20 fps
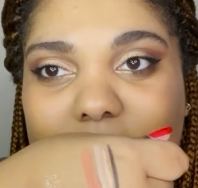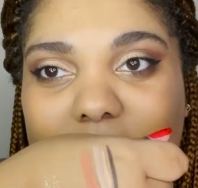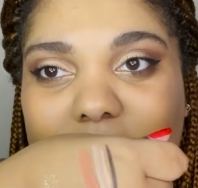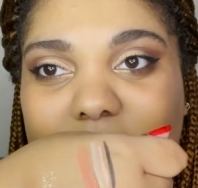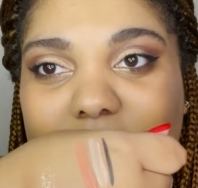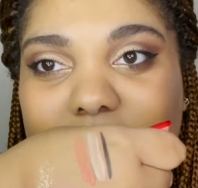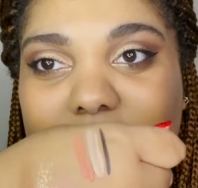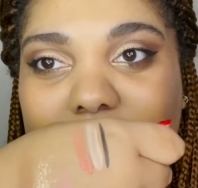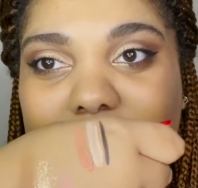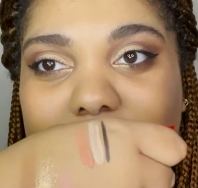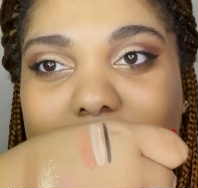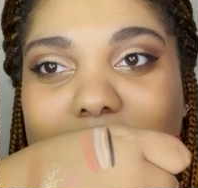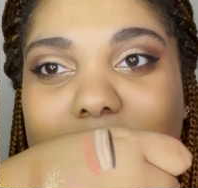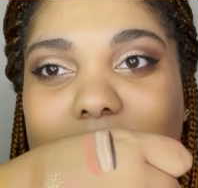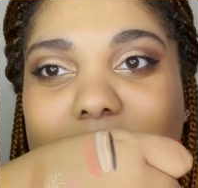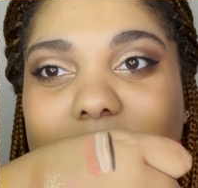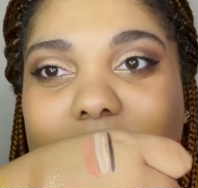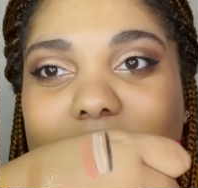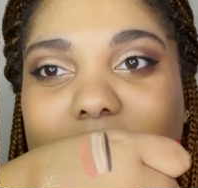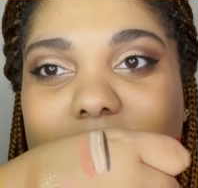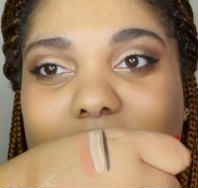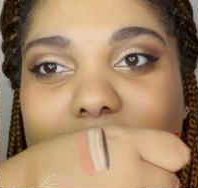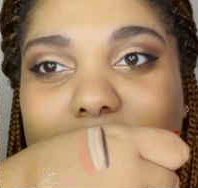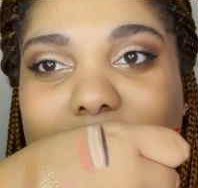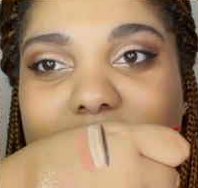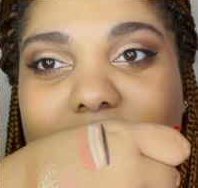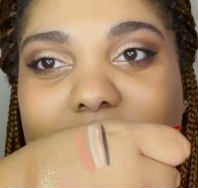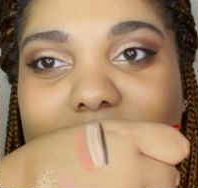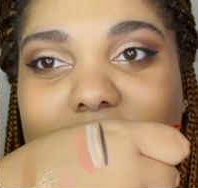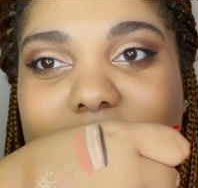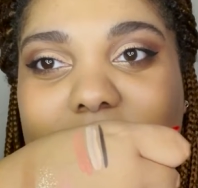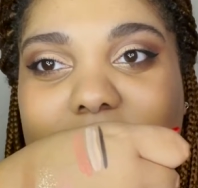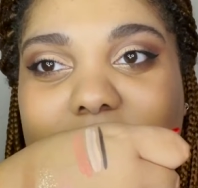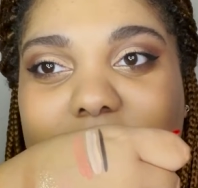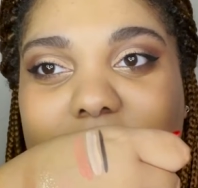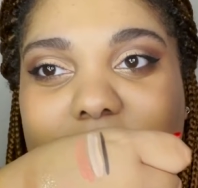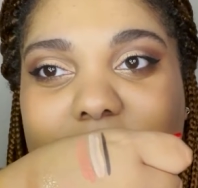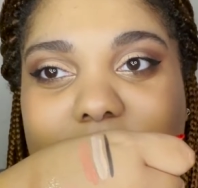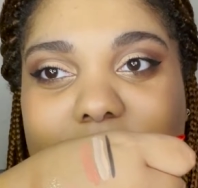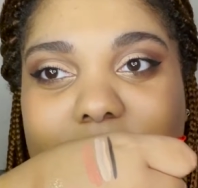So besides
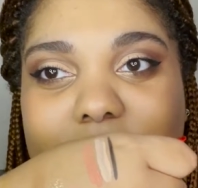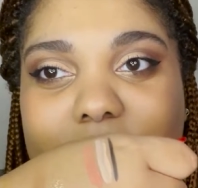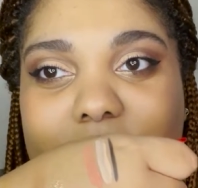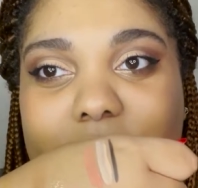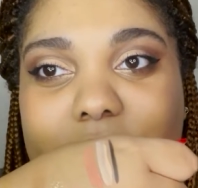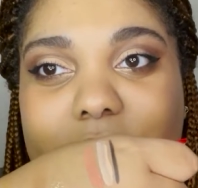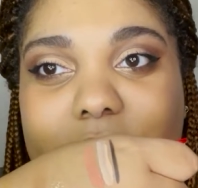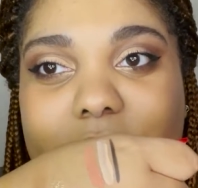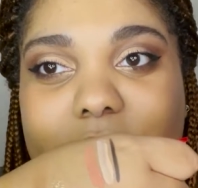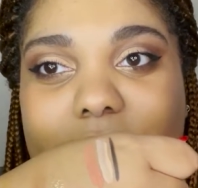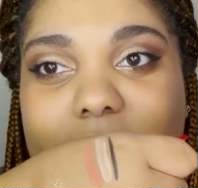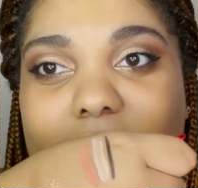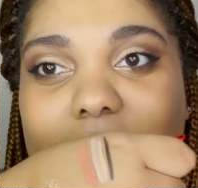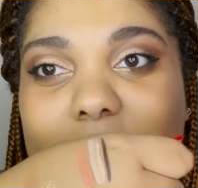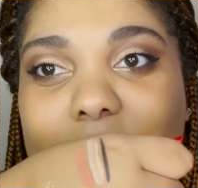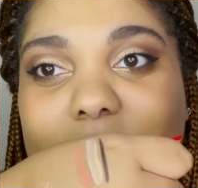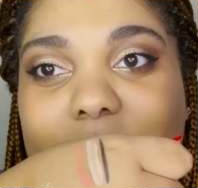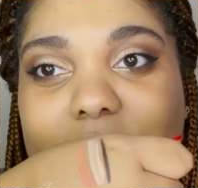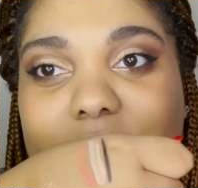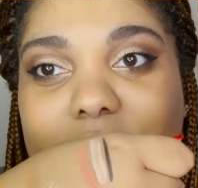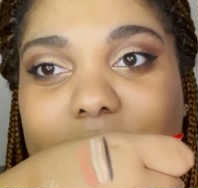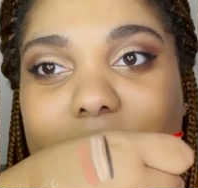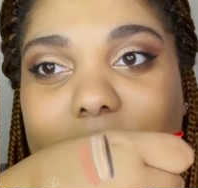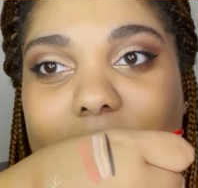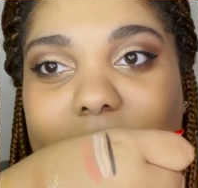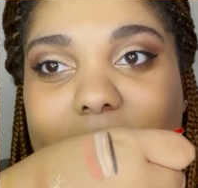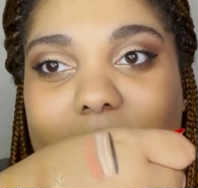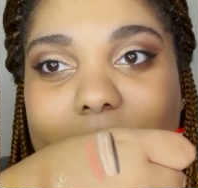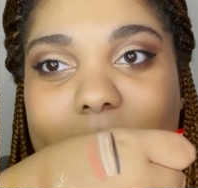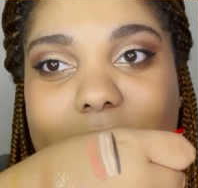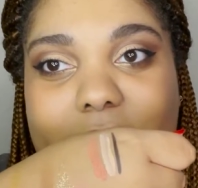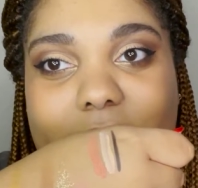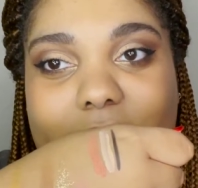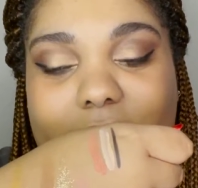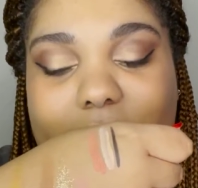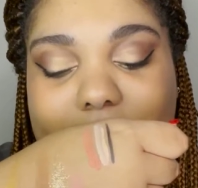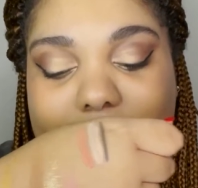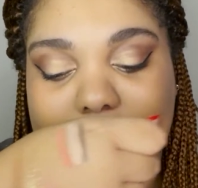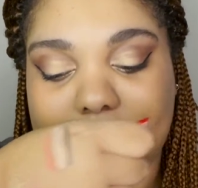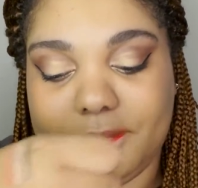these 2, I would still recommend
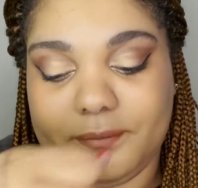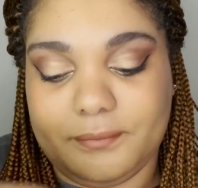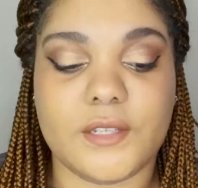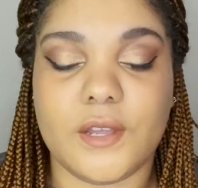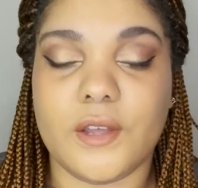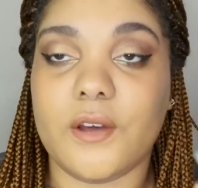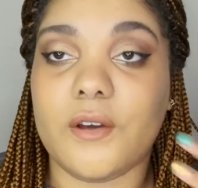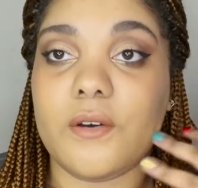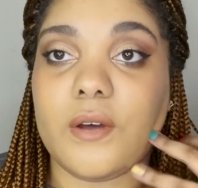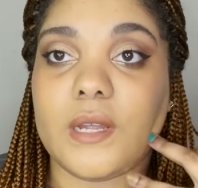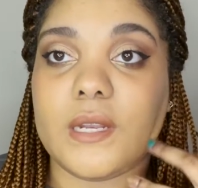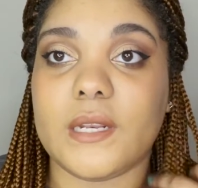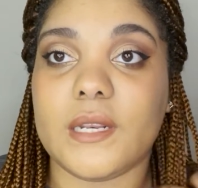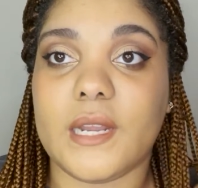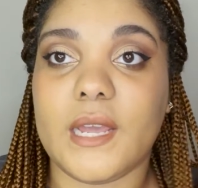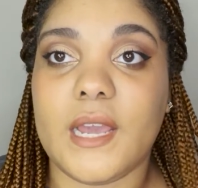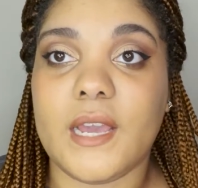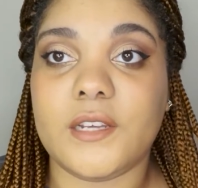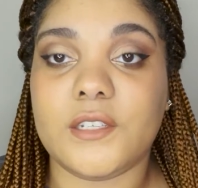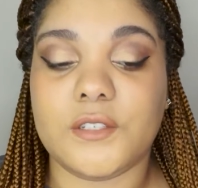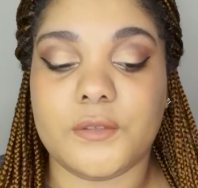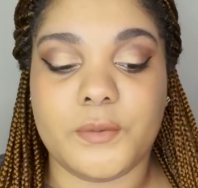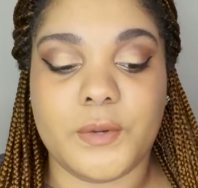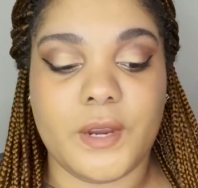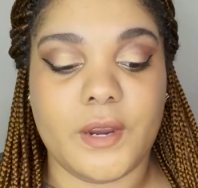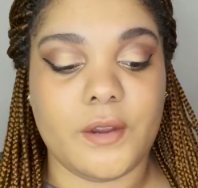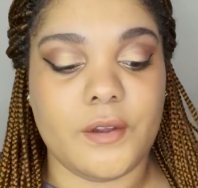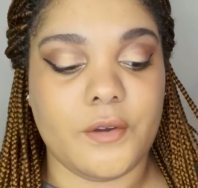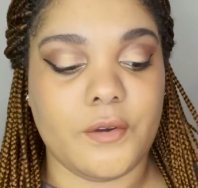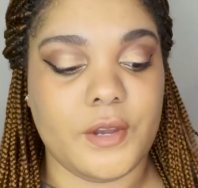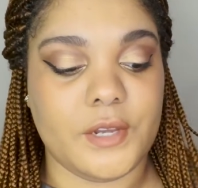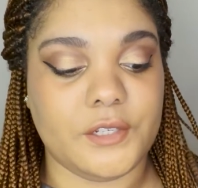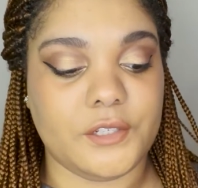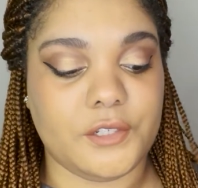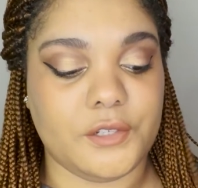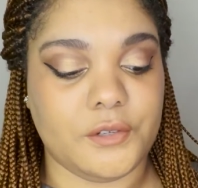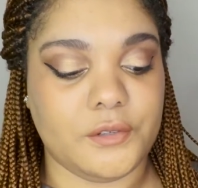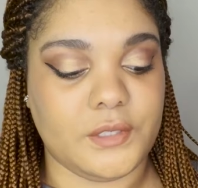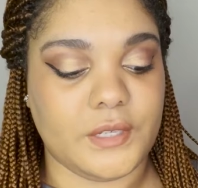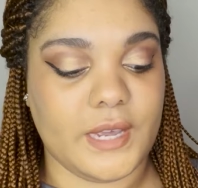it. So next we are going
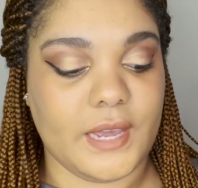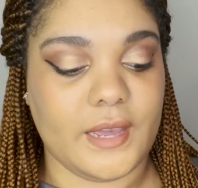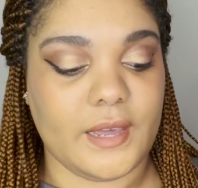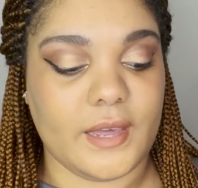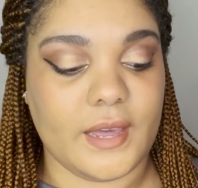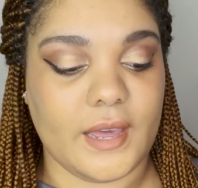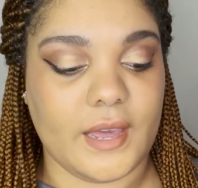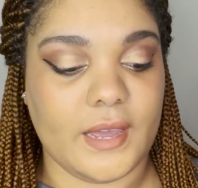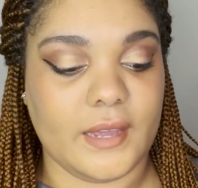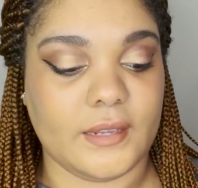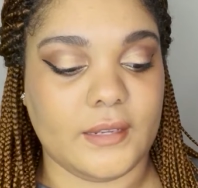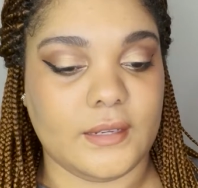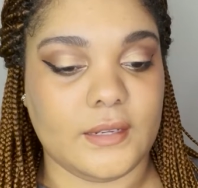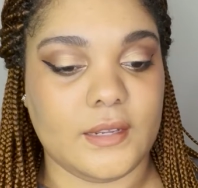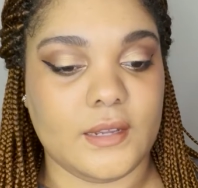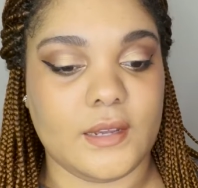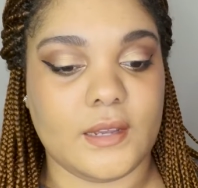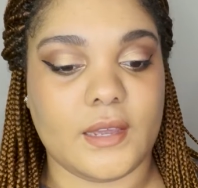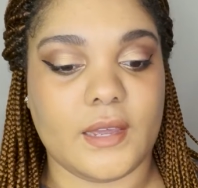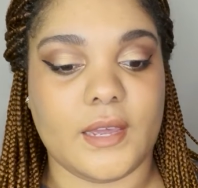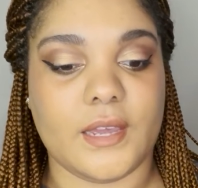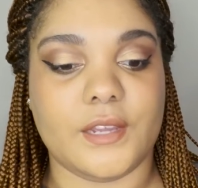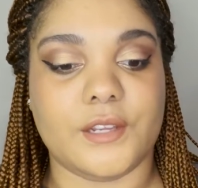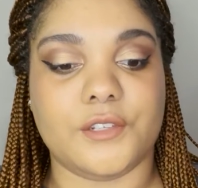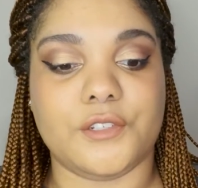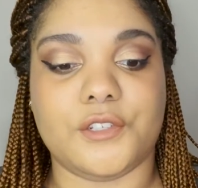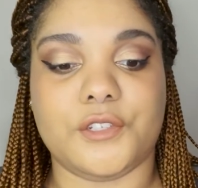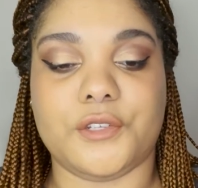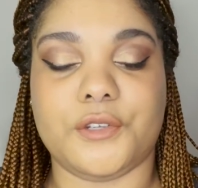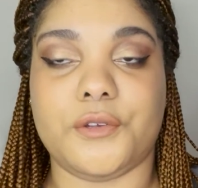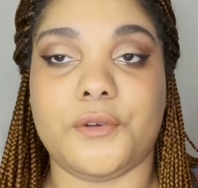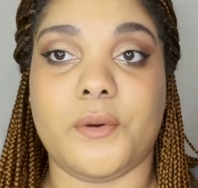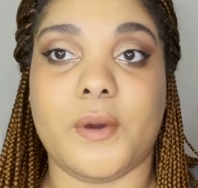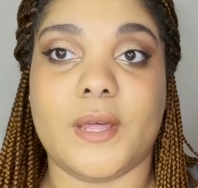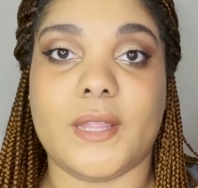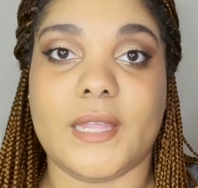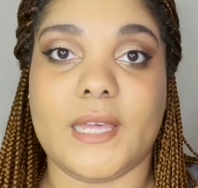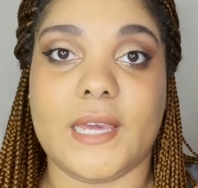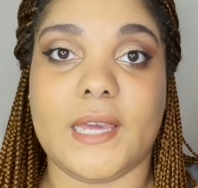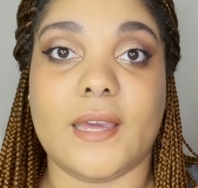to take a look into
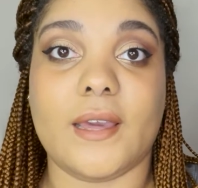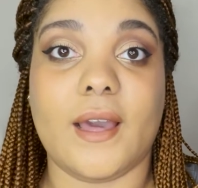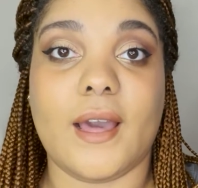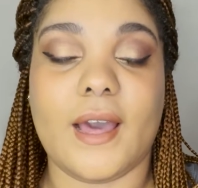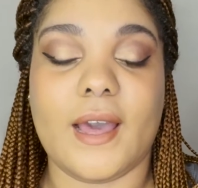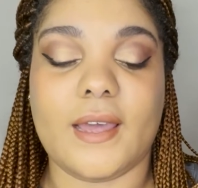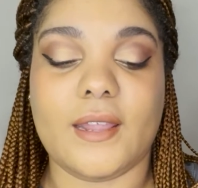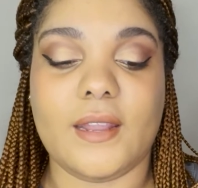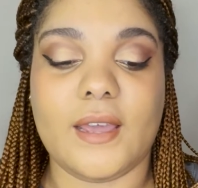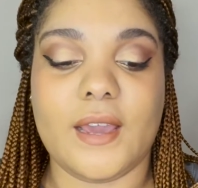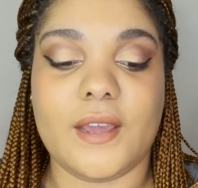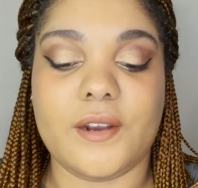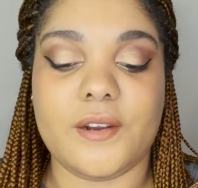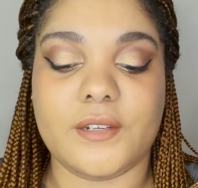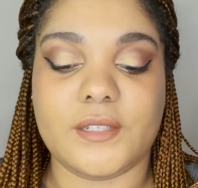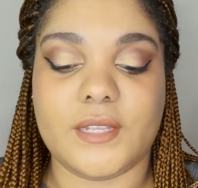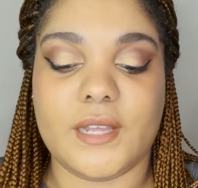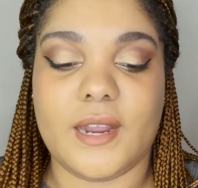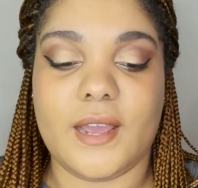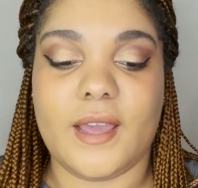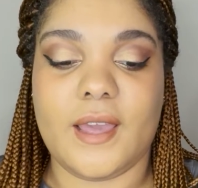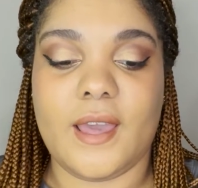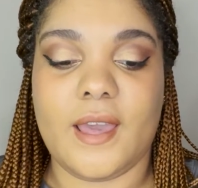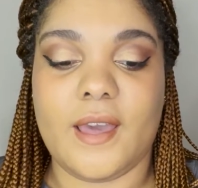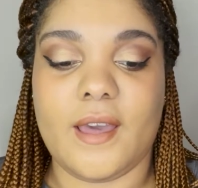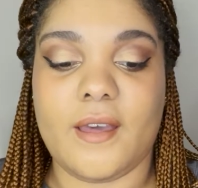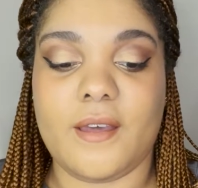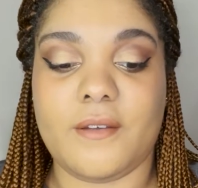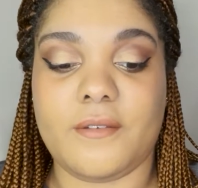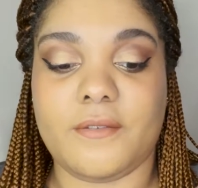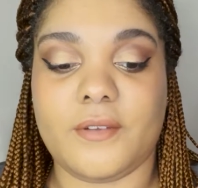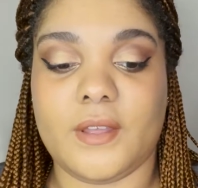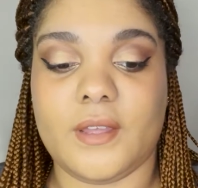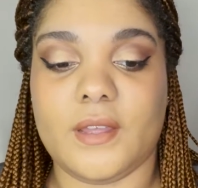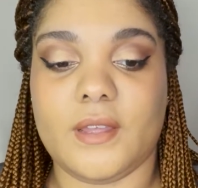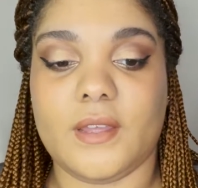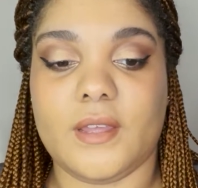the highlighters that I have.